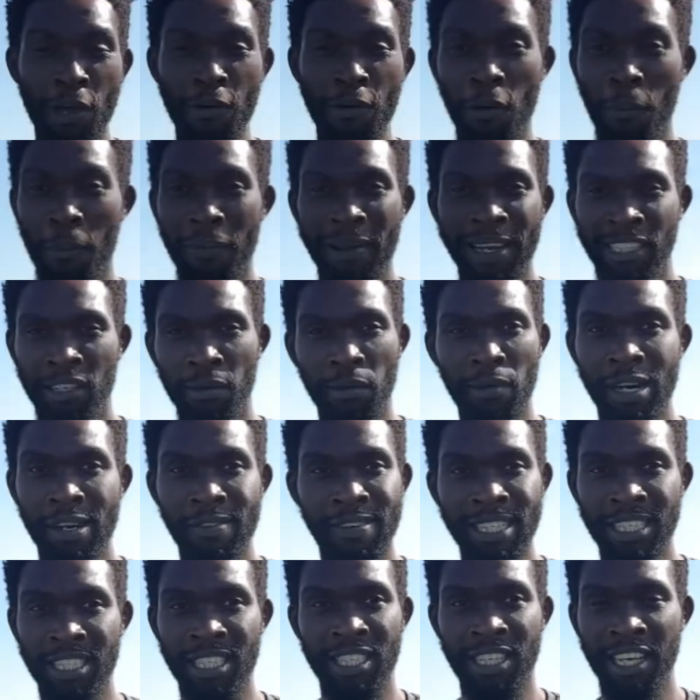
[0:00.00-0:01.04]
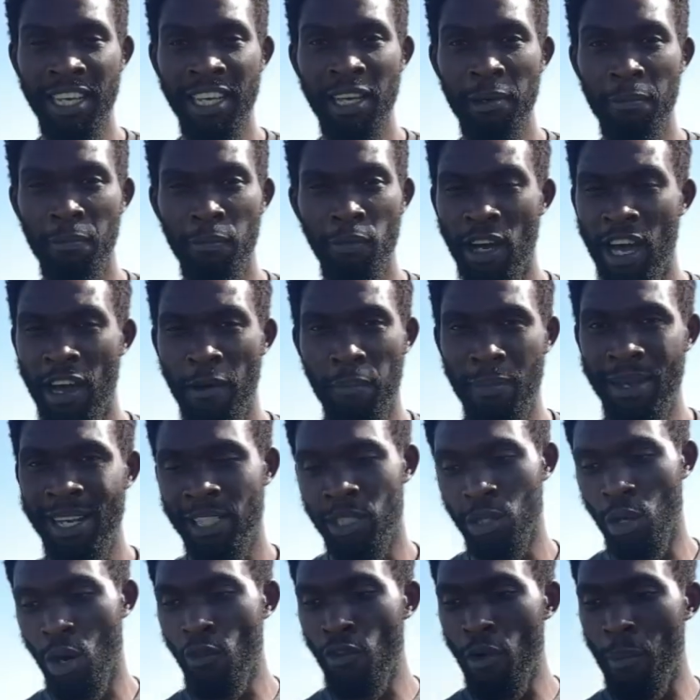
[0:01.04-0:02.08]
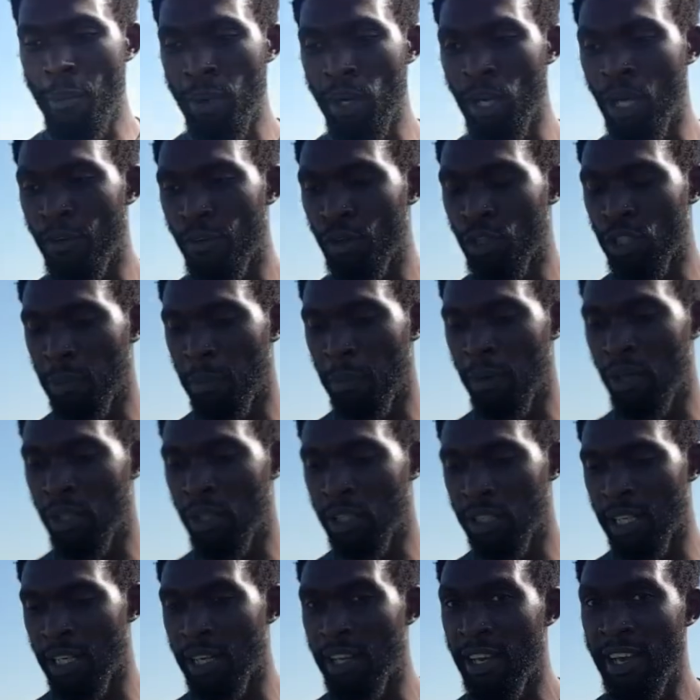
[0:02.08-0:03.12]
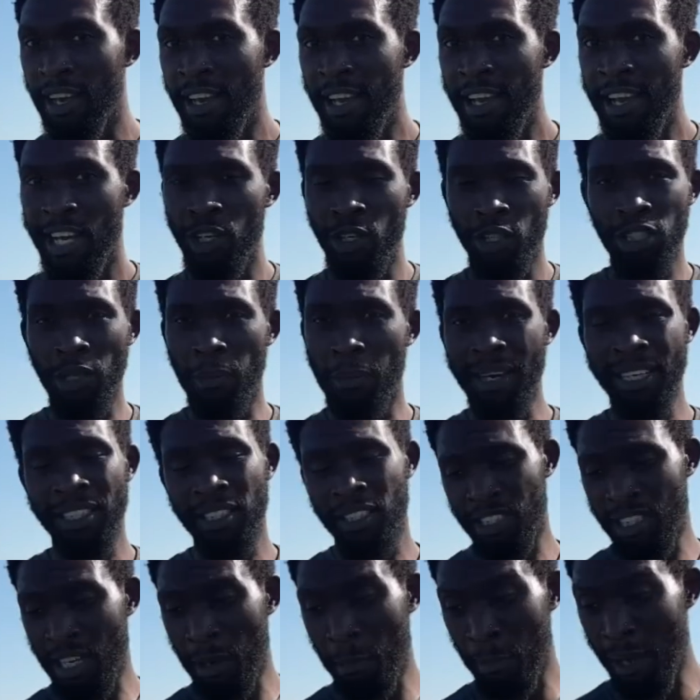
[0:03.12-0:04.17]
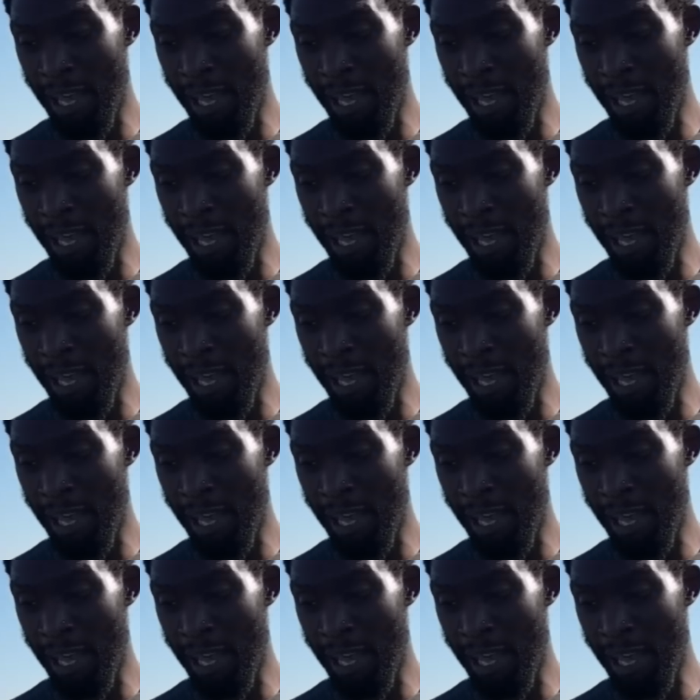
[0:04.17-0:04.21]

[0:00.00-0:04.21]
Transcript: a beautiful place that we're in today, but I've been to other beautiful spots, and Shabazz